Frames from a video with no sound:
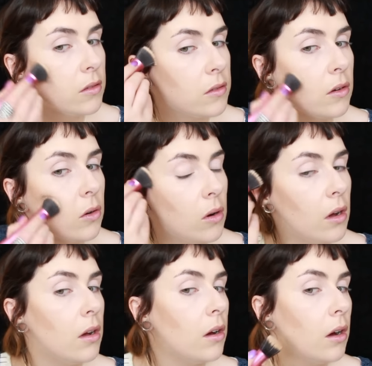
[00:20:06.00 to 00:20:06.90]

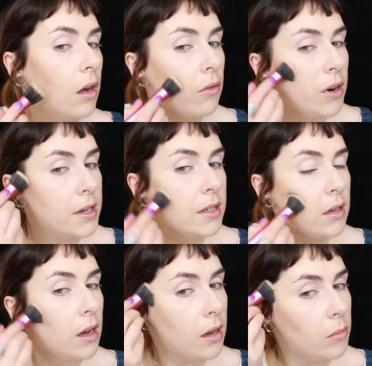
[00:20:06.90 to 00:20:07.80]
So
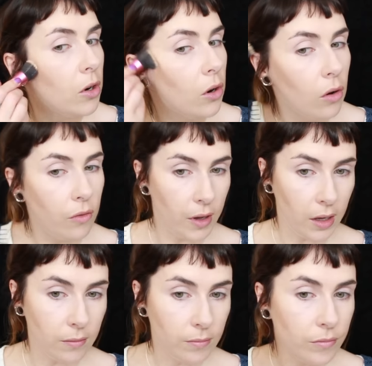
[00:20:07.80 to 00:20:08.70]
already I'm
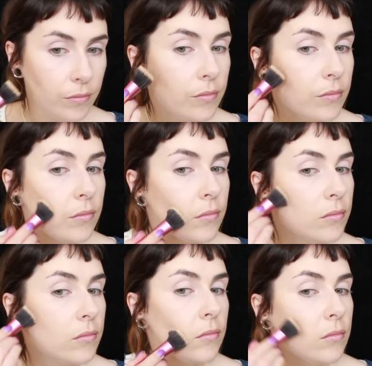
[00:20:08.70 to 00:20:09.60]
loving
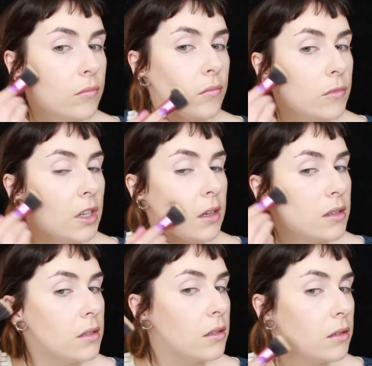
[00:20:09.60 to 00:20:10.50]

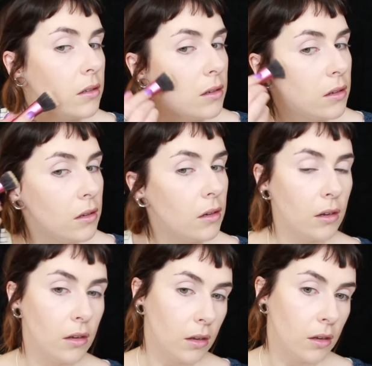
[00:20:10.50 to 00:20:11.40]
this.
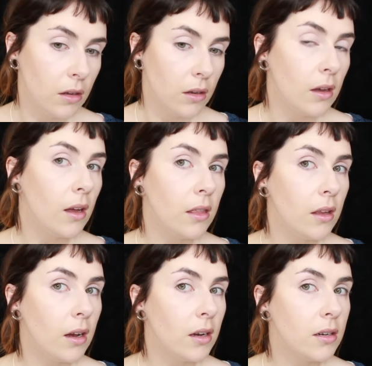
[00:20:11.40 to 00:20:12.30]
And
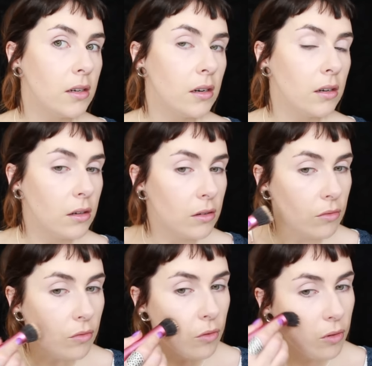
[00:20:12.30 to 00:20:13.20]
that
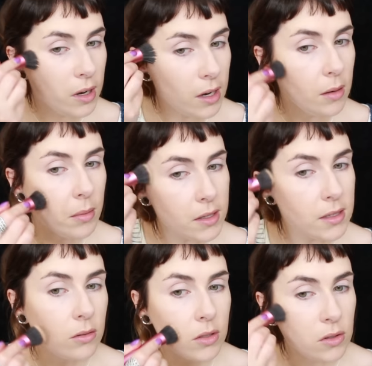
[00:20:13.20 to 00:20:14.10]
really
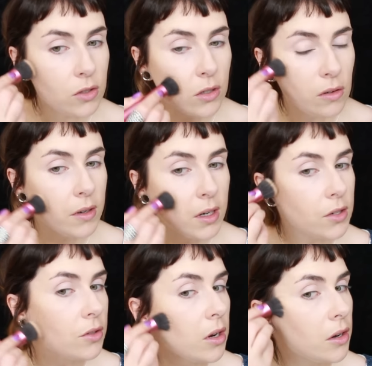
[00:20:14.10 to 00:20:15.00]
blends out such a lovely
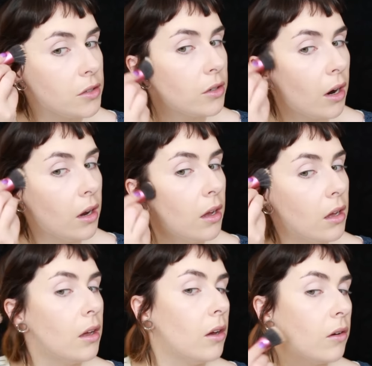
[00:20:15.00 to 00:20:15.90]
natural contour.
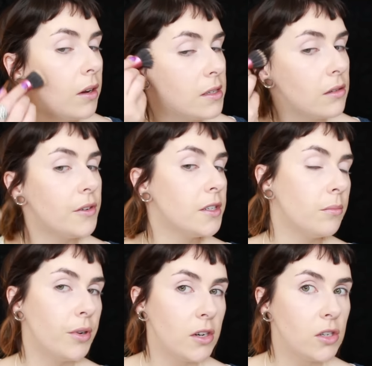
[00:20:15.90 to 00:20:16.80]
Okay, so first
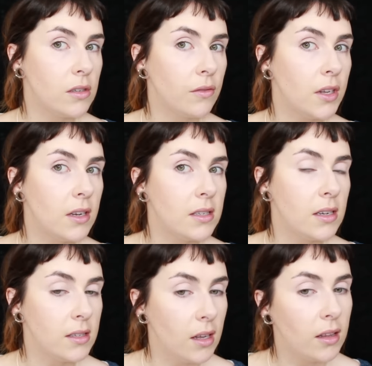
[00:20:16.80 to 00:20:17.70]
impressions of this
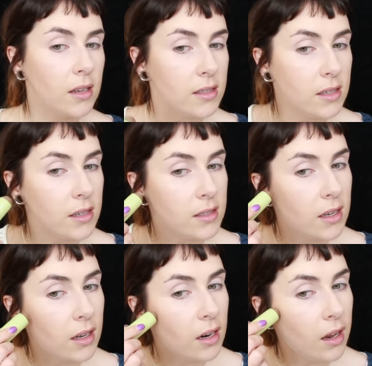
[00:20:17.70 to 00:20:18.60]
is that this
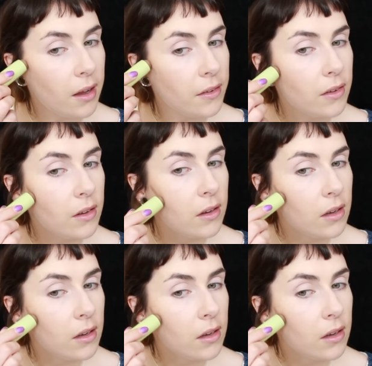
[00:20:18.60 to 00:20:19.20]
is class.